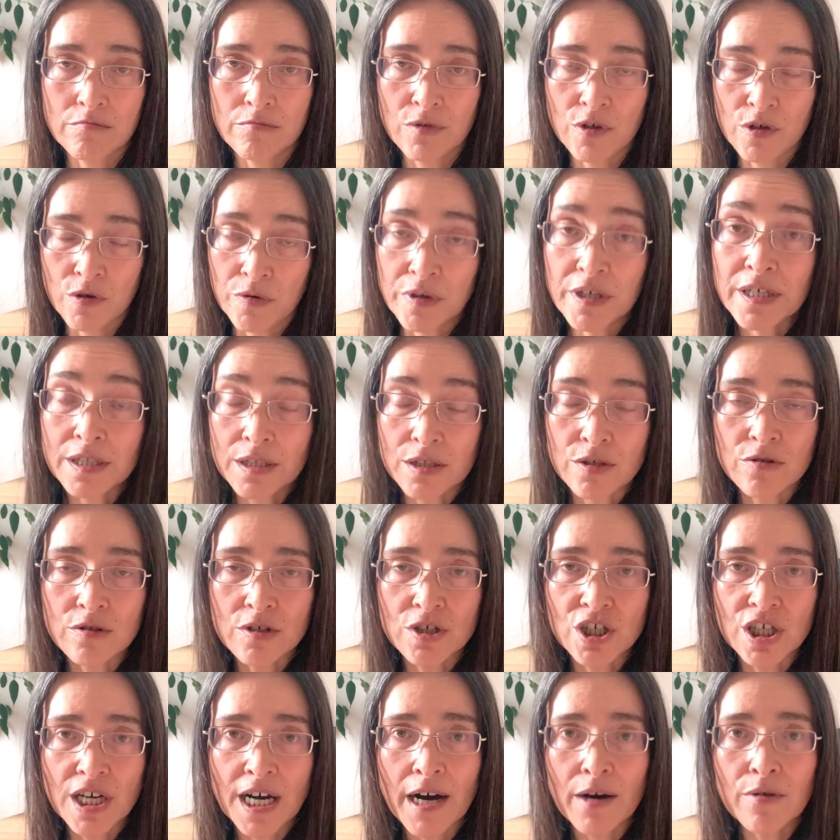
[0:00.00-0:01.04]
going into the
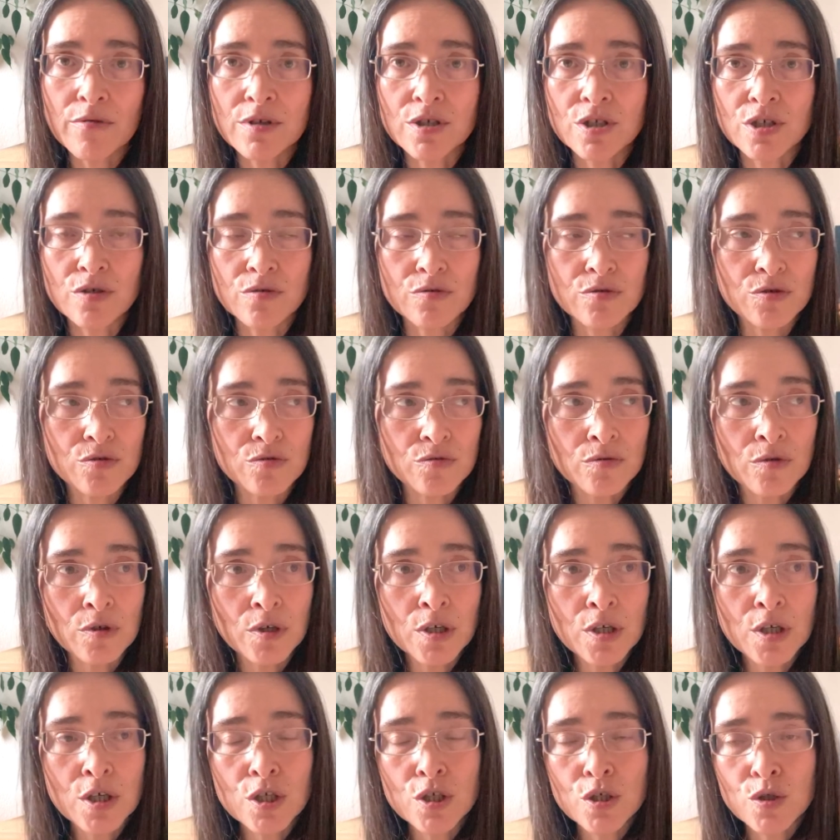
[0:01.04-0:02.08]
shower. So you
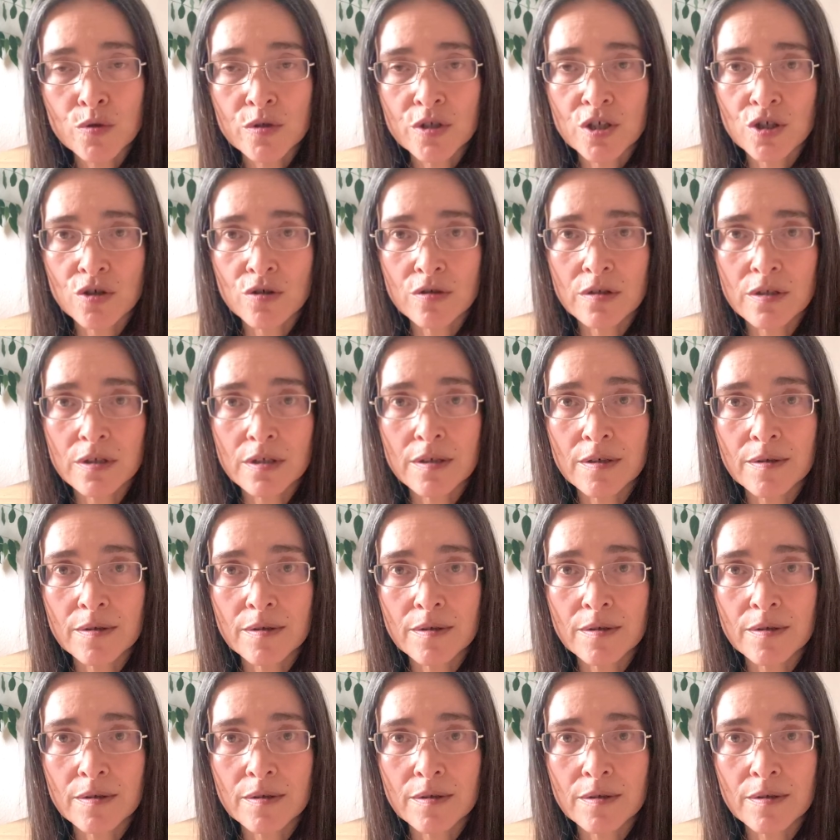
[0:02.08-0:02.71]
switch on